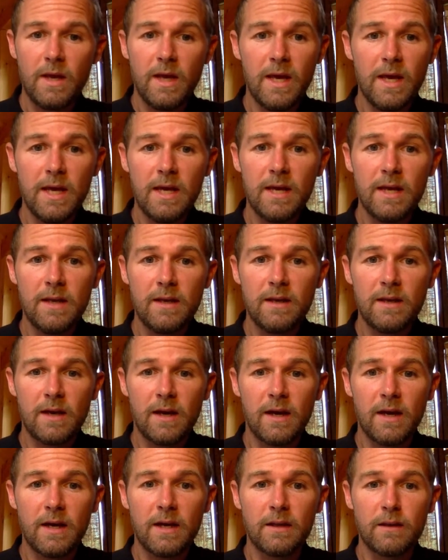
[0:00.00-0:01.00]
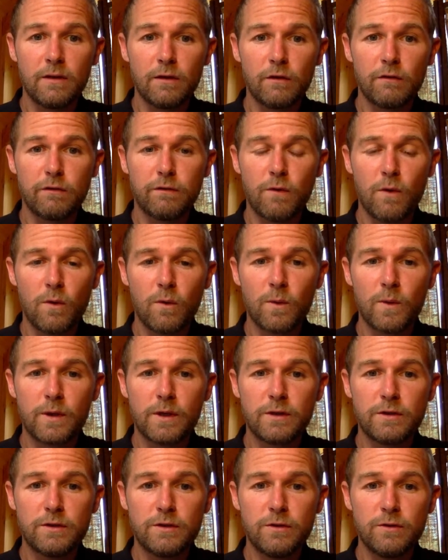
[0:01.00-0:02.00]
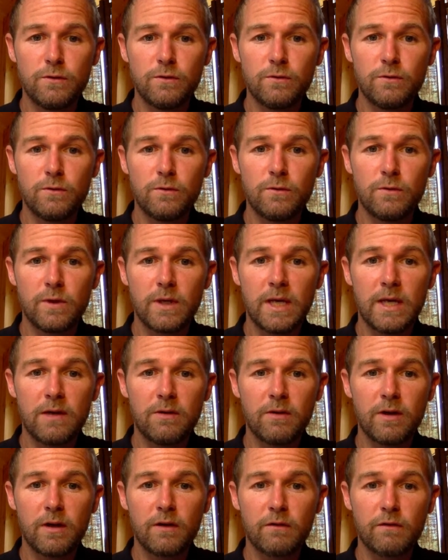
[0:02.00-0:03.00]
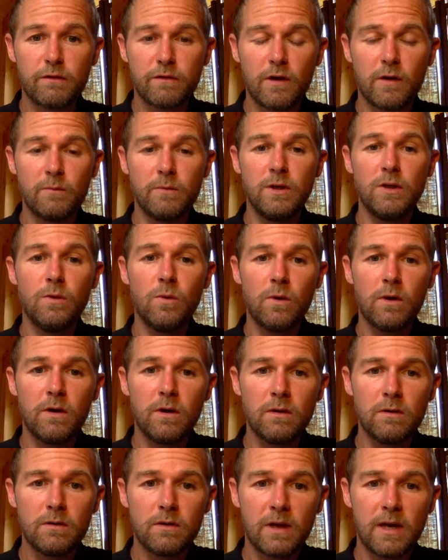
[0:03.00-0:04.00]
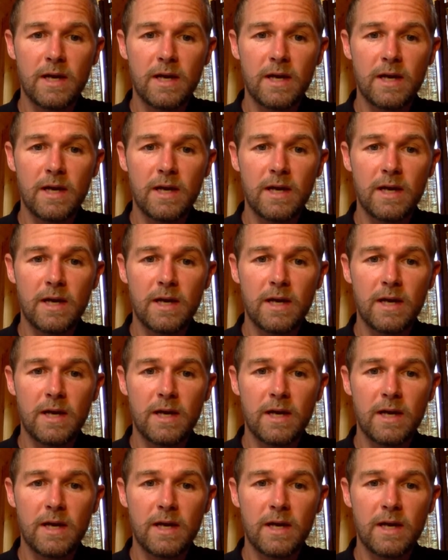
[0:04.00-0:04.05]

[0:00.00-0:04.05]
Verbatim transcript: and I look forward to hearing from you all.